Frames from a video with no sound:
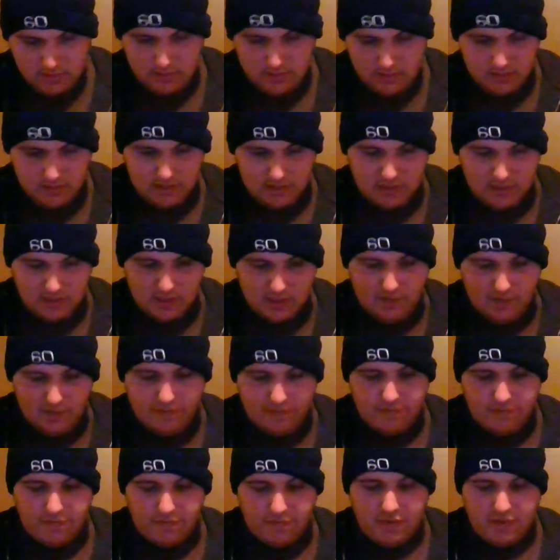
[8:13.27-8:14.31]
This
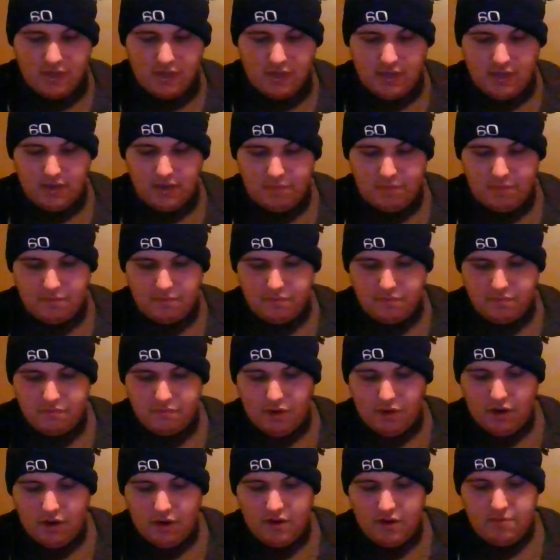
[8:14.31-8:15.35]
stuff,
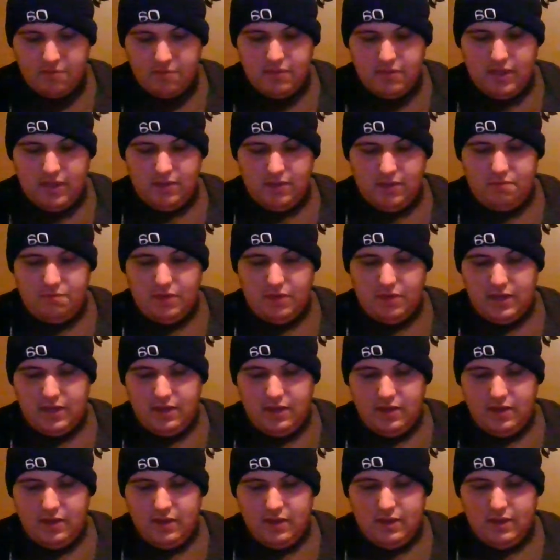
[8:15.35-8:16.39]
pardon me, but
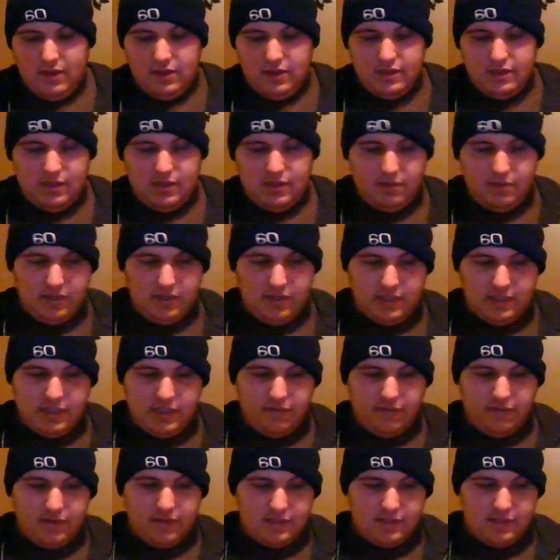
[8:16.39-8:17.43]
some of this
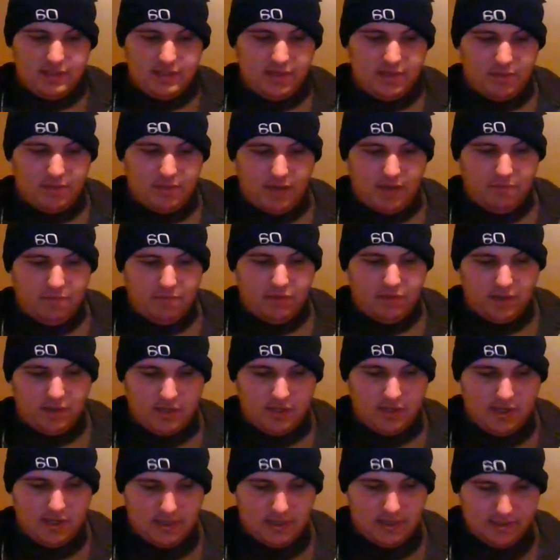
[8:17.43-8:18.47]
stuff doesn't seem like it
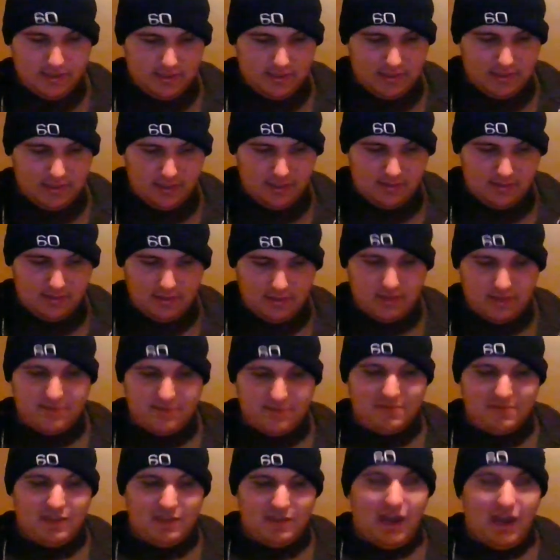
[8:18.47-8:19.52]
belongs here. Like there's
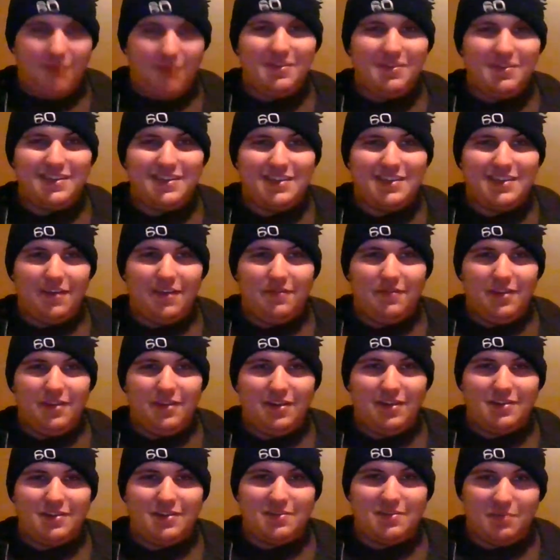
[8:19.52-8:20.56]
some zombie stuff in
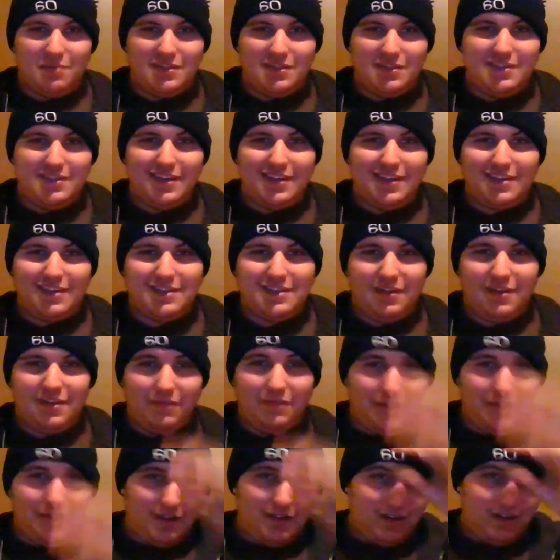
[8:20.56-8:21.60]
here, some insect stuff
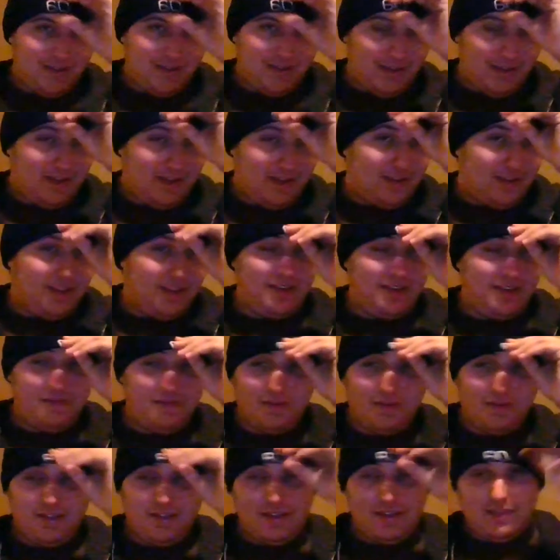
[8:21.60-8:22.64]
in here. Like nothing
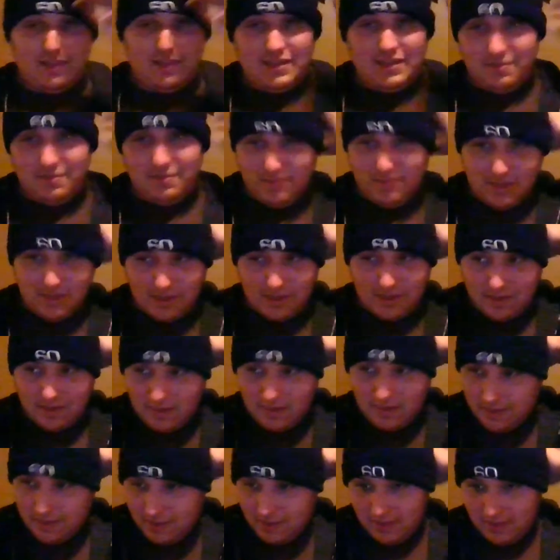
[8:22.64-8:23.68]
really seems to... I
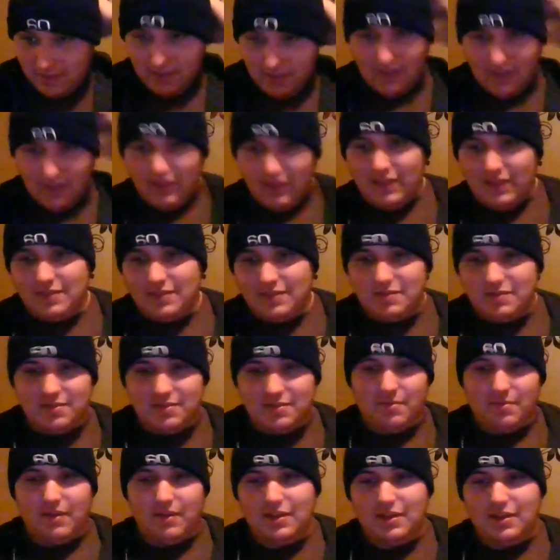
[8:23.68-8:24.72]
thought this was
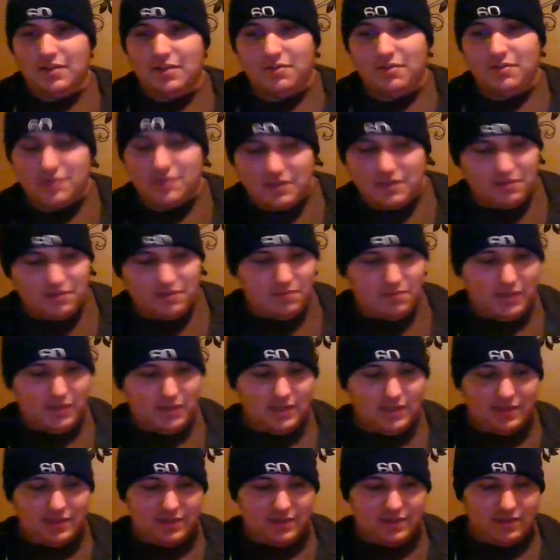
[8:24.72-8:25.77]
about the crystal
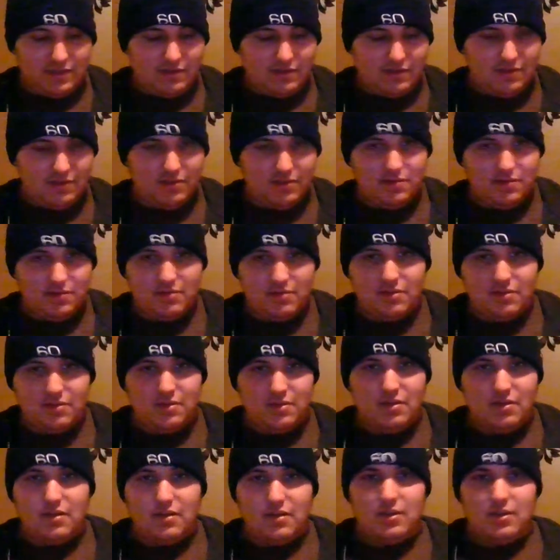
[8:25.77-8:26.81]
beasts.
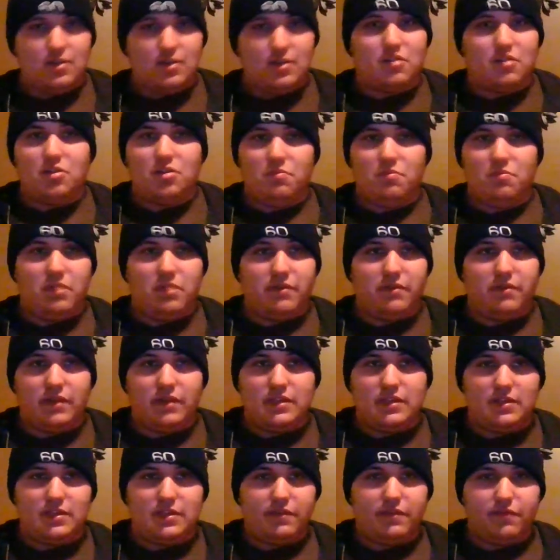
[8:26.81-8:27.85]
There could be a
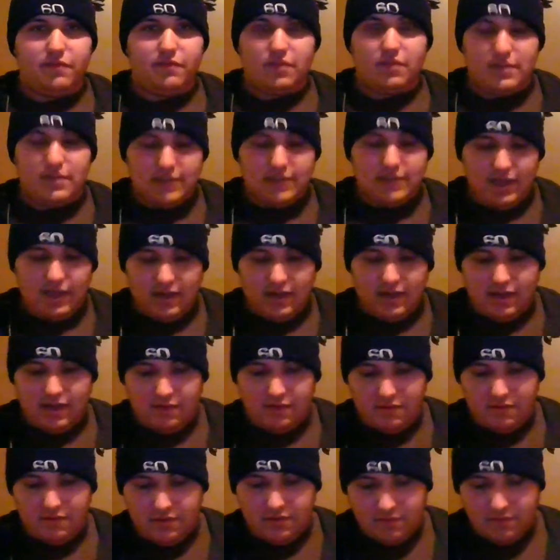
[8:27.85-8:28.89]
reasoning for this. I
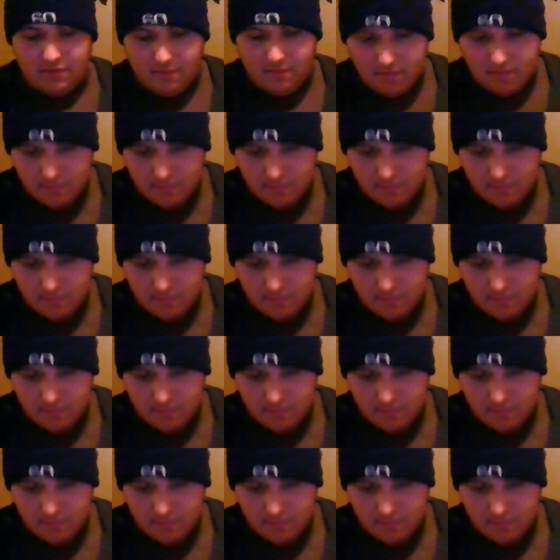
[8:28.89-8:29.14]
don't know.